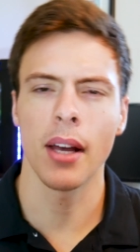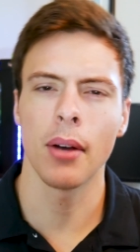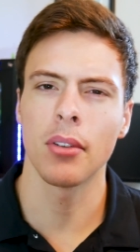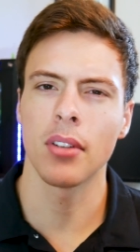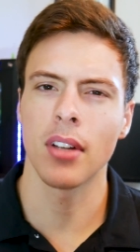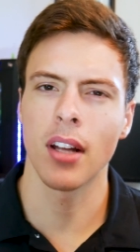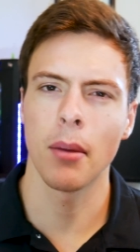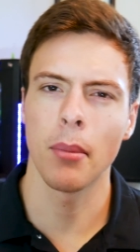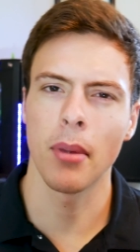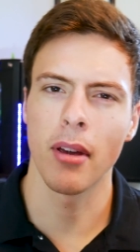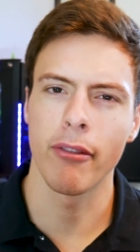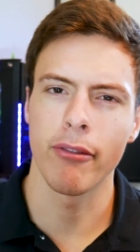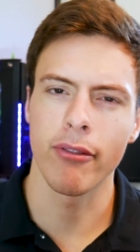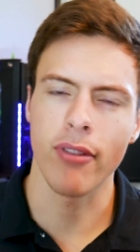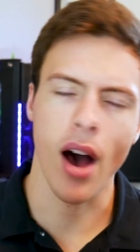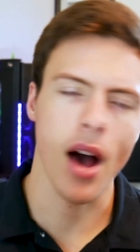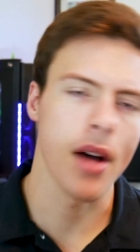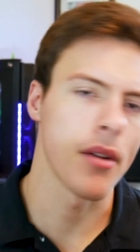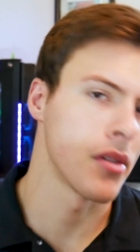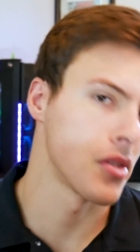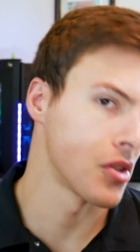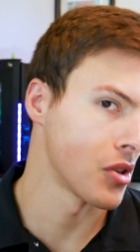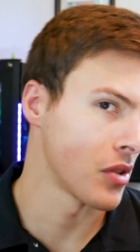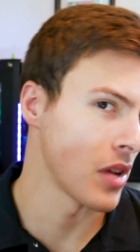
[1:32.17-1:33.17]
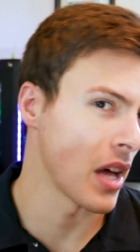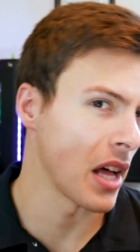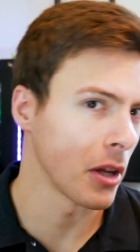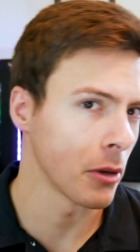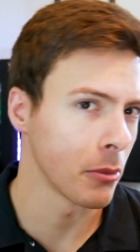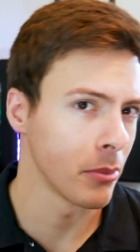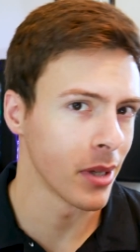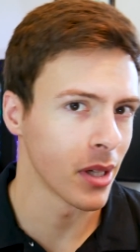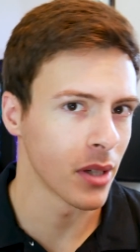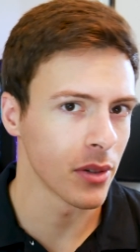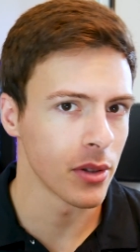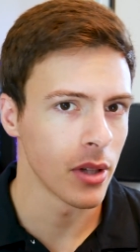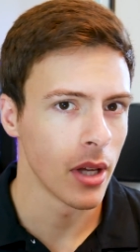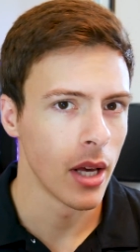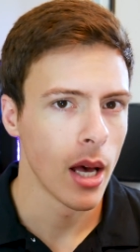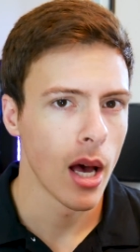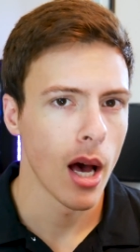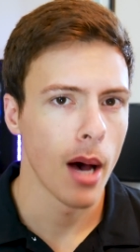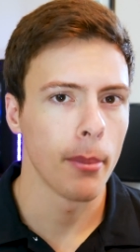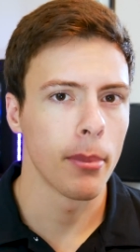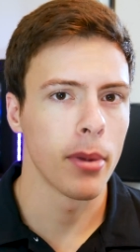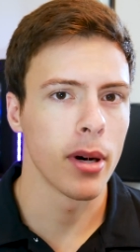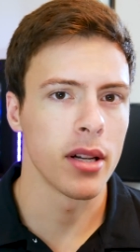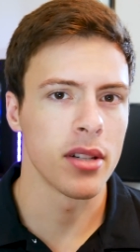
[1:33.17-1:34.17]
It was going to be a five hundred dollar build,
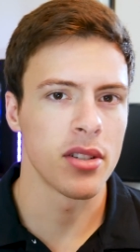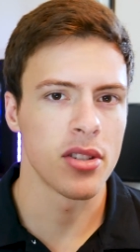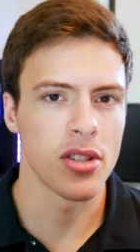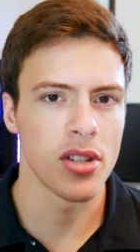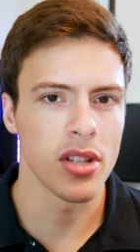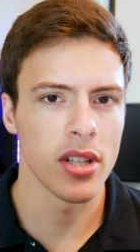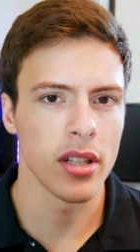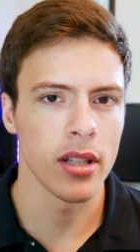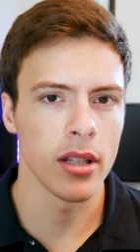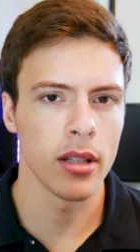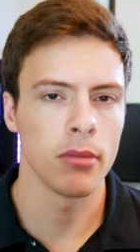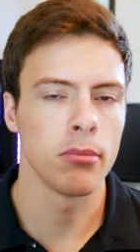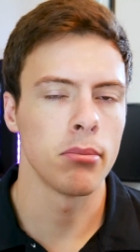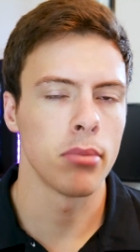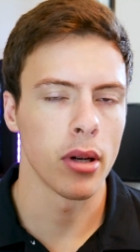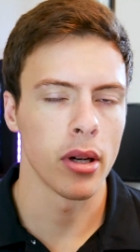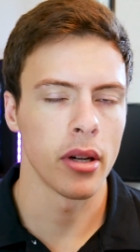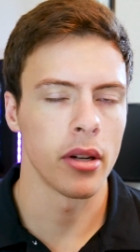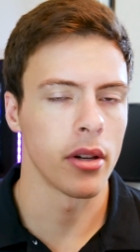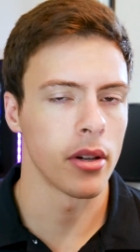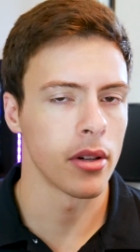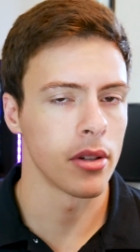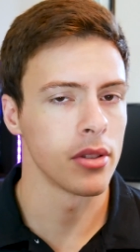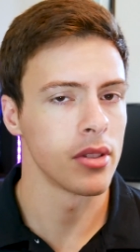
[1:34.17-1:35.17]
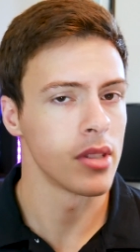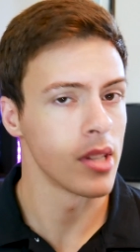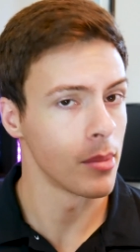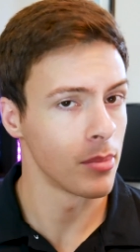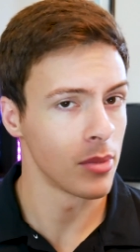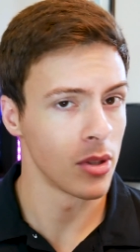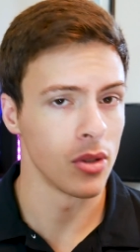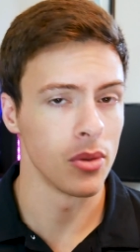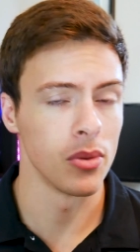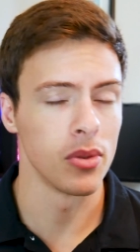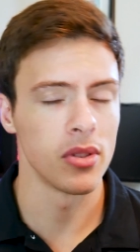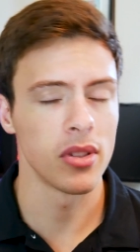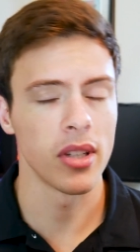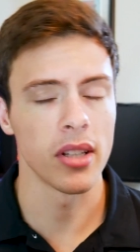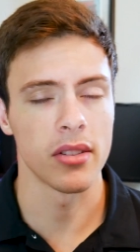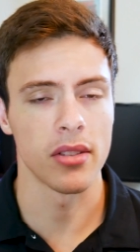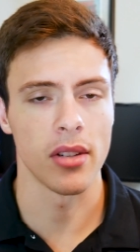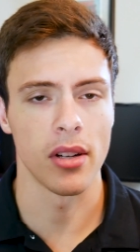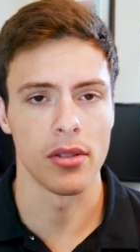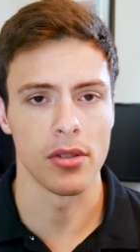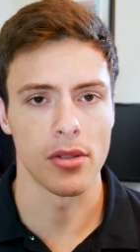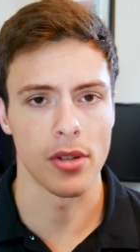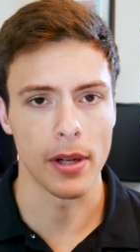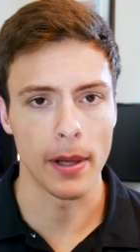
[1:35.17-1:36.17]
but she put hers up to six
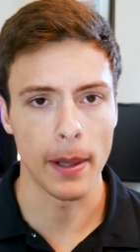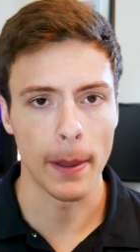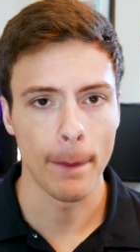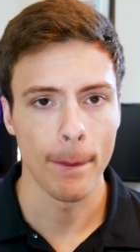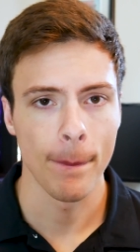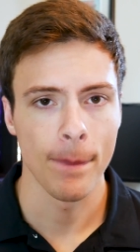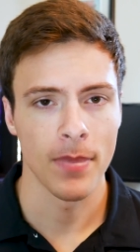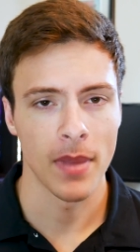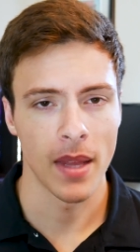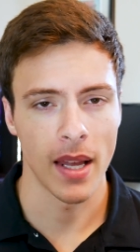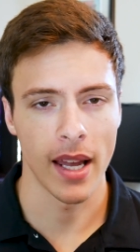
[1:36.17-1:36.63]
hundred dollars,